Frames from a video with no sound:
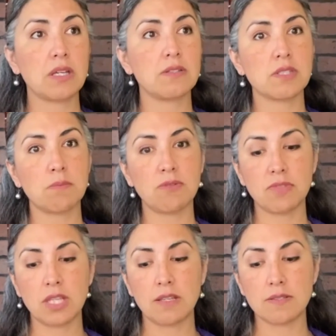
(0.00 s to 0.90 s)
because some
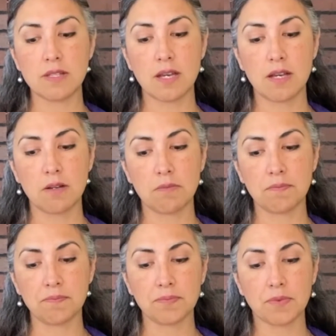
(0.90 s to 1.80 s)
of these,
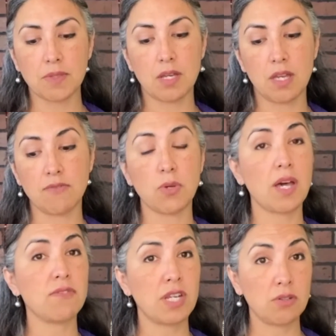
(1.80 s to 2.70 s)
if you have